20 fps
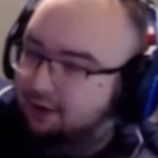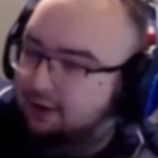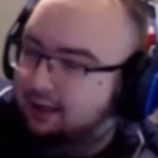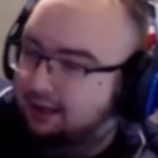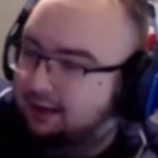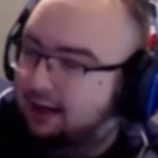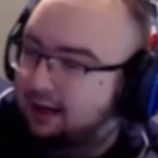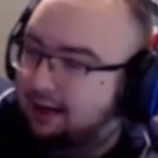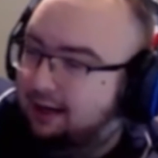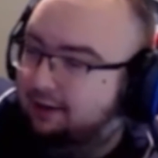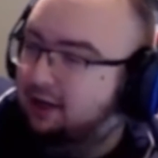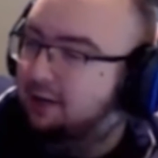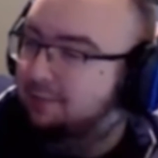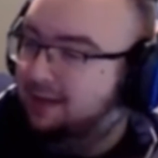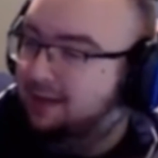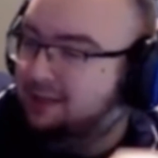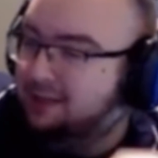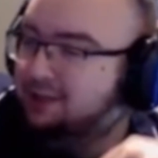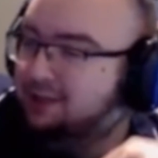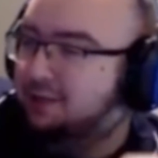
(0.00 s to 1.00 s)
like, I cut
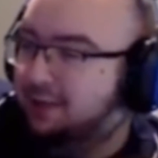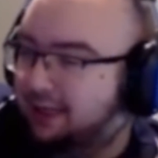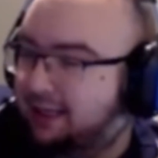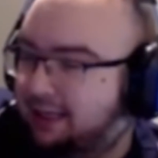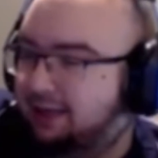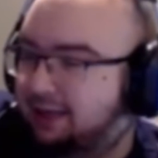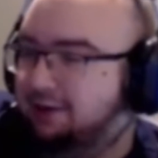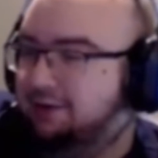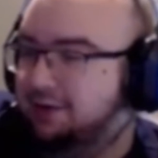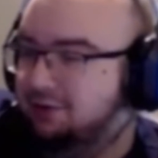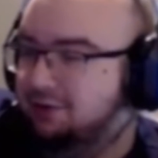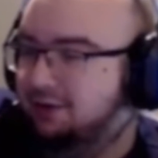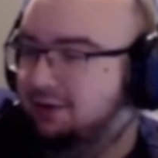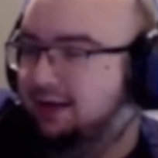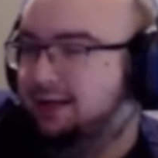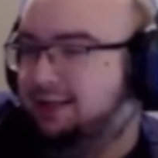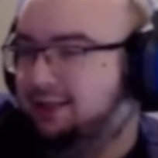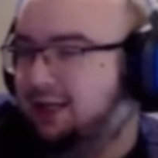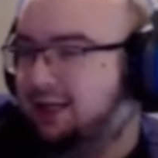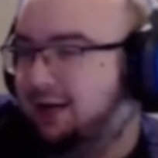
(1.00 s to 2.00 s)
my stomach out to try
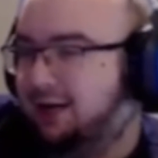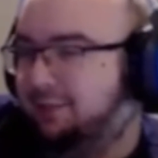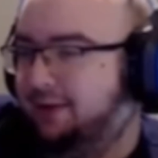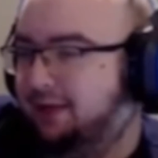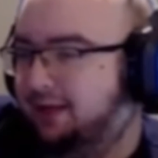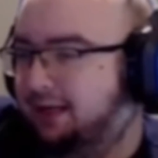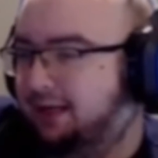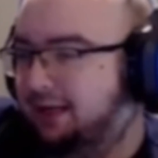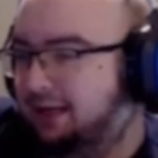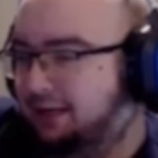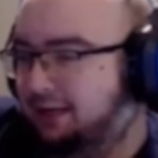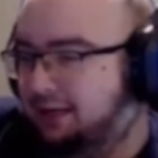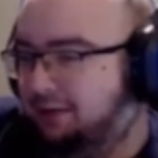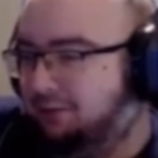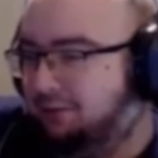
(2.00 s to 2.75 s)
to stop it, and it didn't